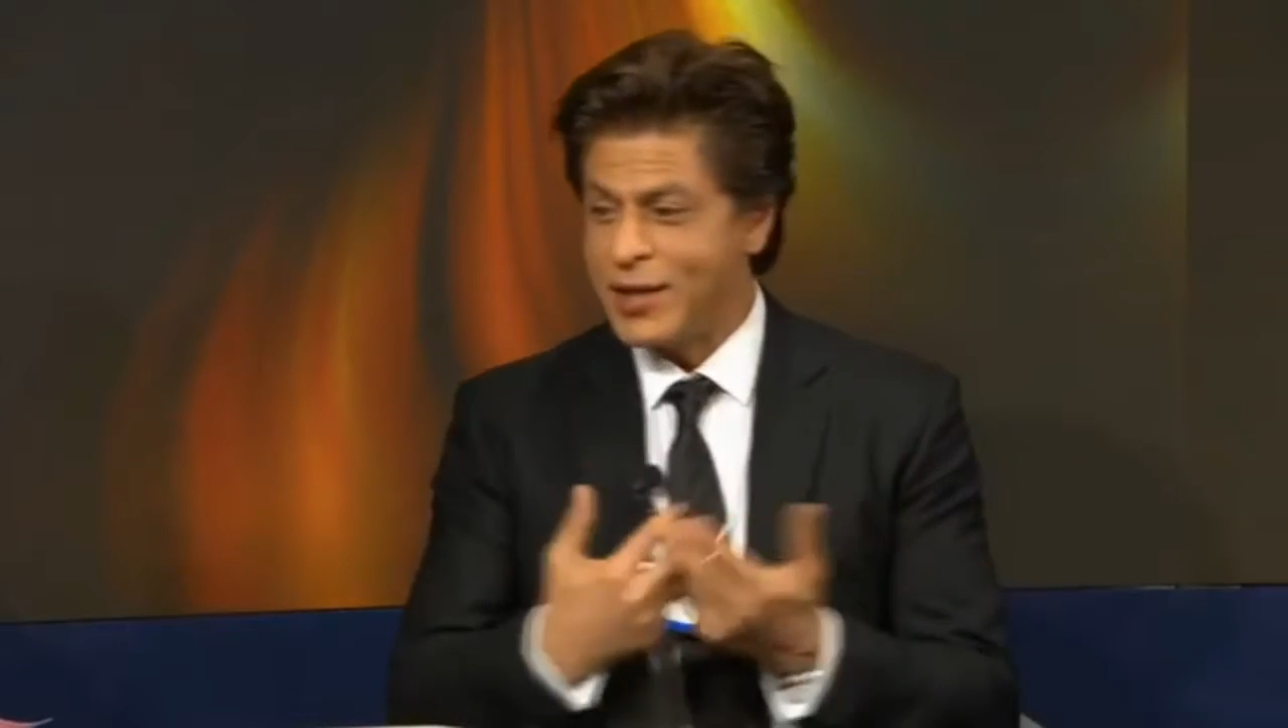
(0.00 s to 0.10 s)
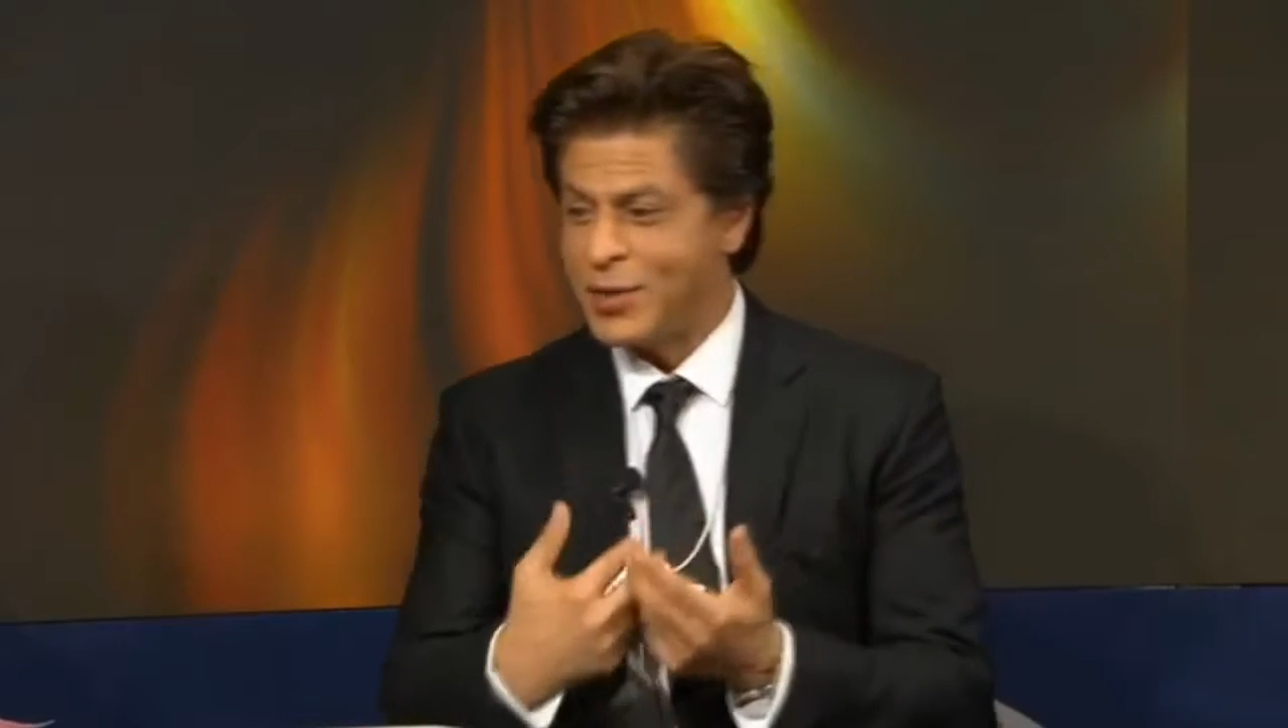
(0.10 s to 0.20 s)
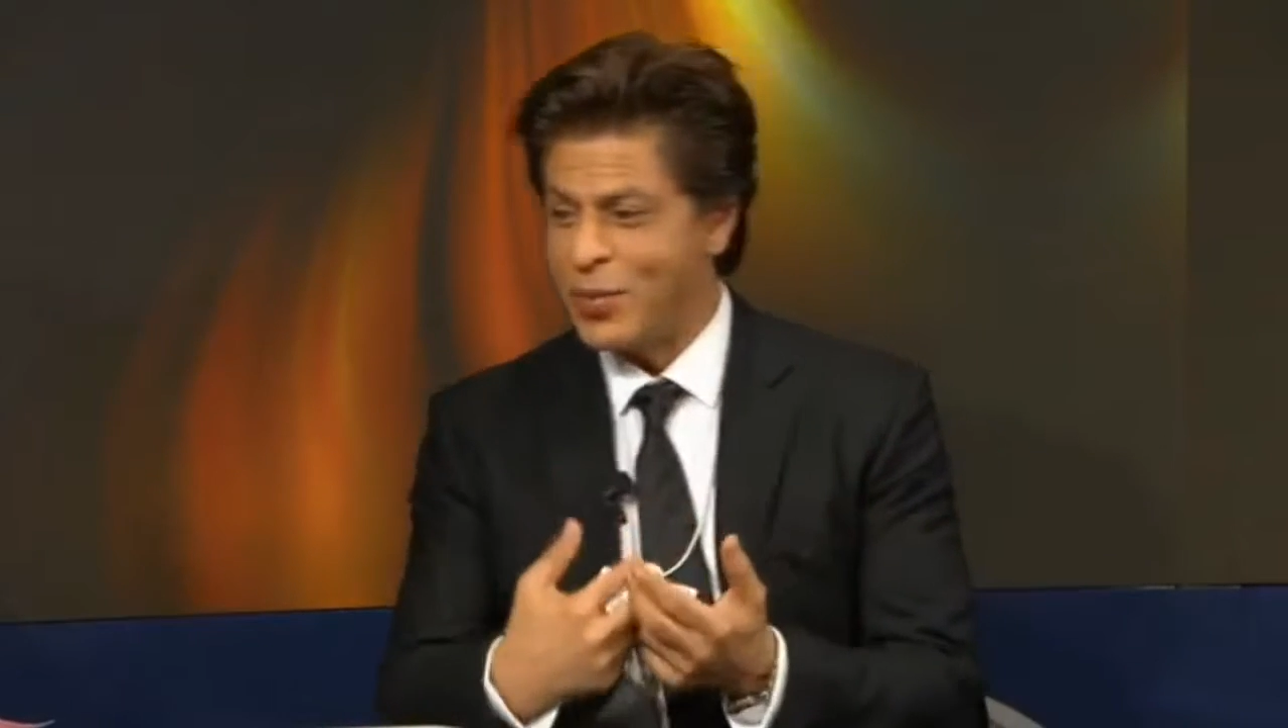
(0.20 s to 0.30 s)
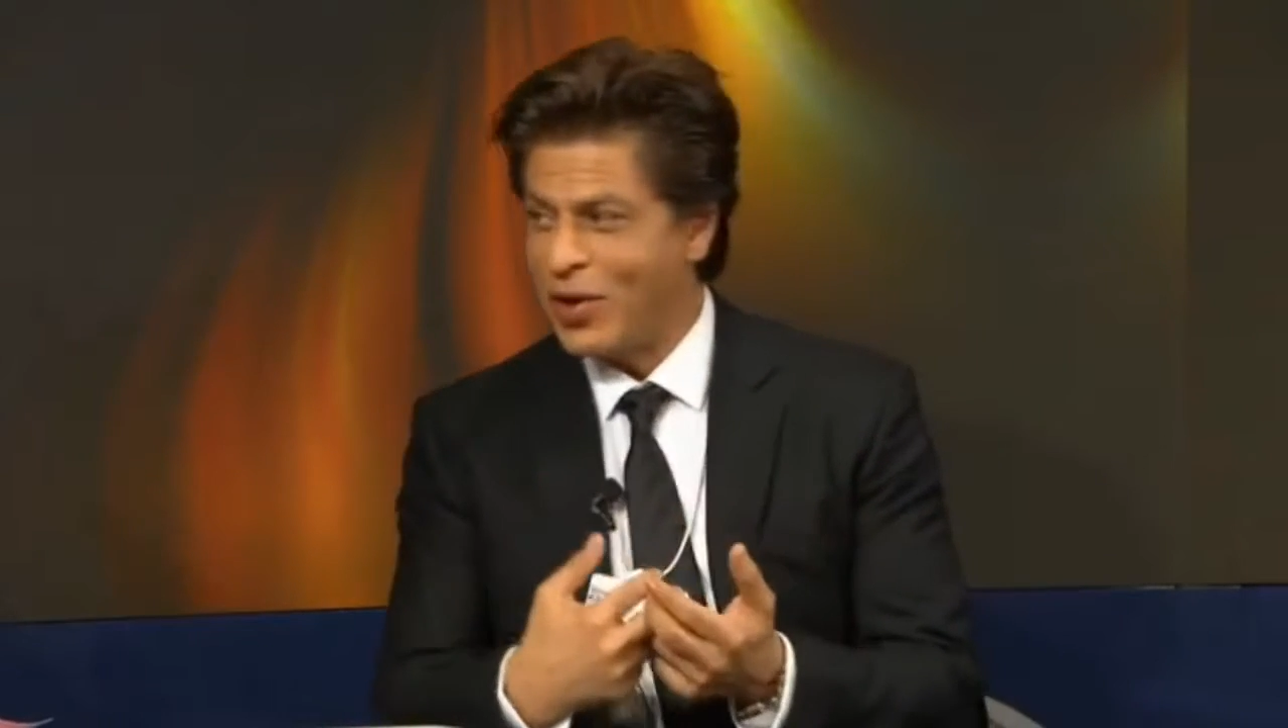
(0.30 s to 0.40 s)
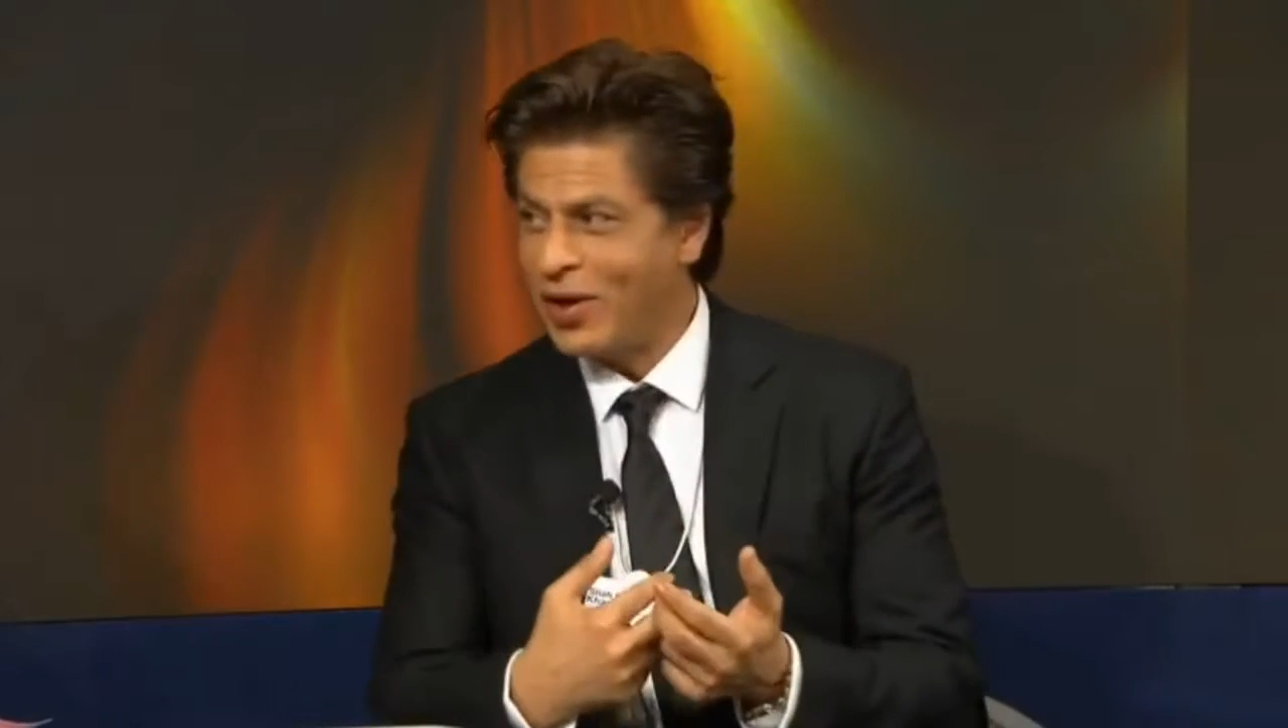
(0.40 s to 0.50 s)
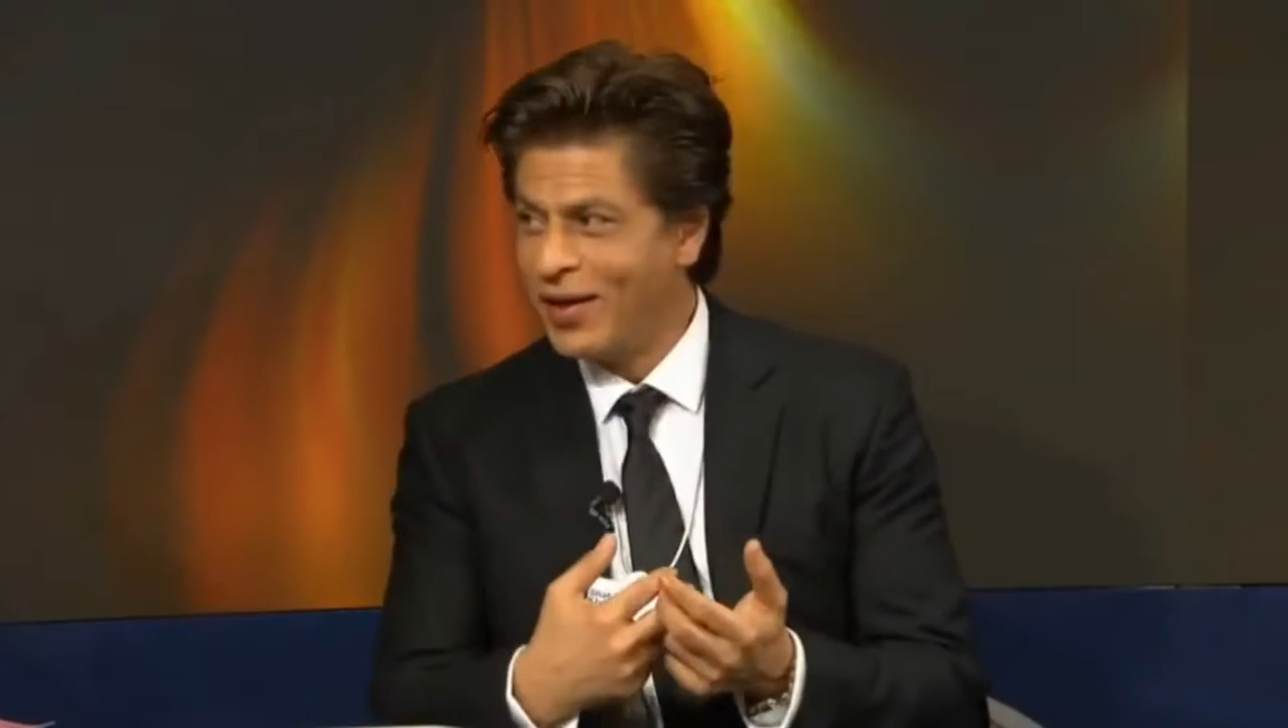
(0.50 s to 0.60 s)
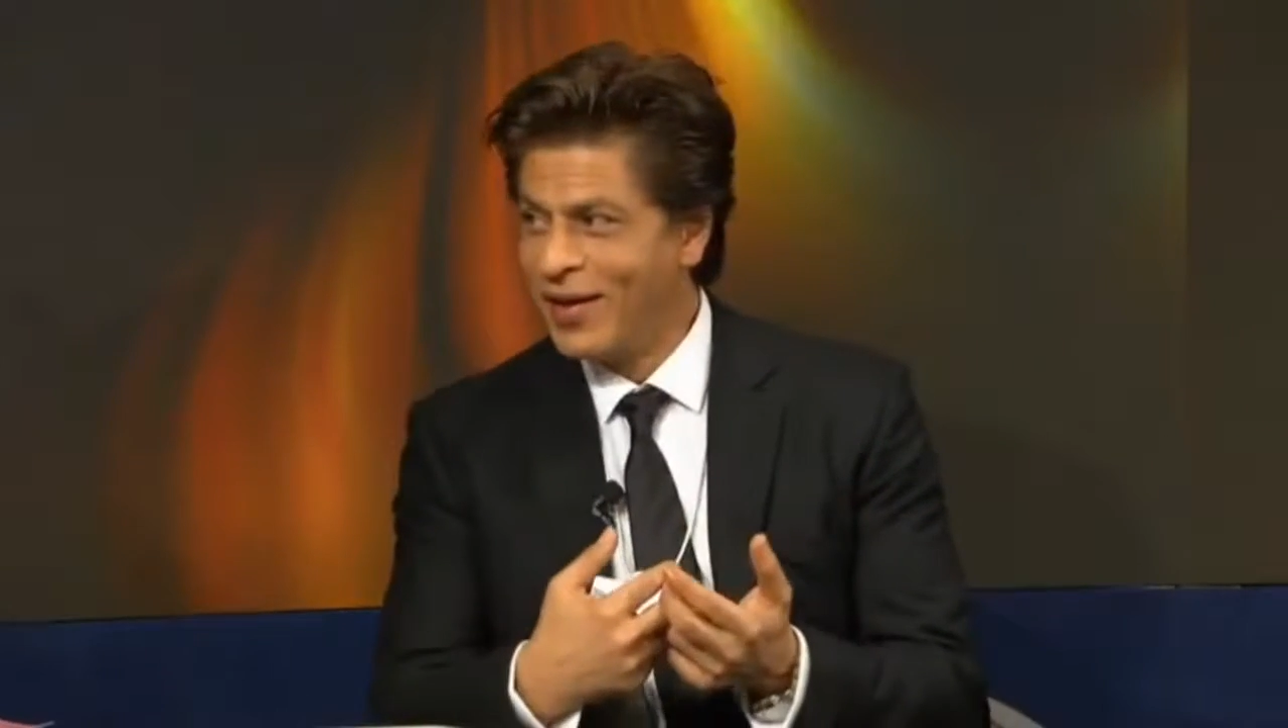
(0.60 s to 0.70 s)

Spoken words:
this award,